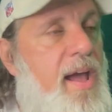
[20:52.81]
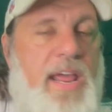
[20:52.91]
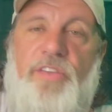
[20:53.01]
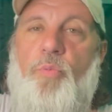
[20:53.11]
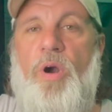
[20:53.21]

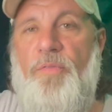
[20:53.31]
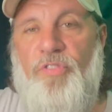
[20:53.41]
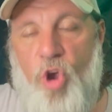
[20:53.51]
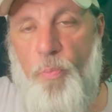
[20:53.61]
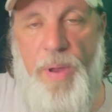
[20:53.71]
He's one of
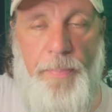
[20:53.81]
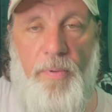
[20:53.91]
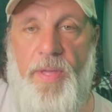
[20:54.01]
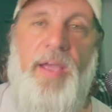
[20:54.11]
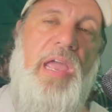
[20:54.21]
two
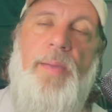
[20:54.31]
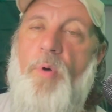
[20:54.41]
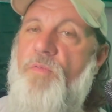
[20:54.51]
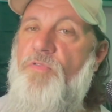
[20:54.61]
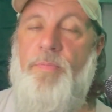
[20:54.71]
people that came
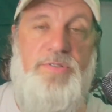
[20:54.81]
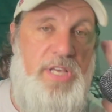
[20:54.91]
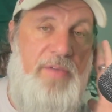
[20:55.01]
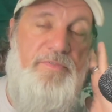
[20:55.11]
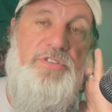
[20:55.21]
over from
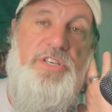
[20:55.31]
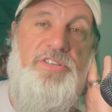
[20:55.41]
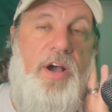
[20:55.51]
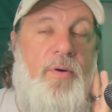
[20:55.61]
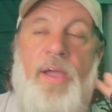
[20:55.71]
San
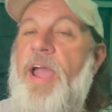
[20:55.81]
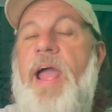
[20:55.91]
Francisco,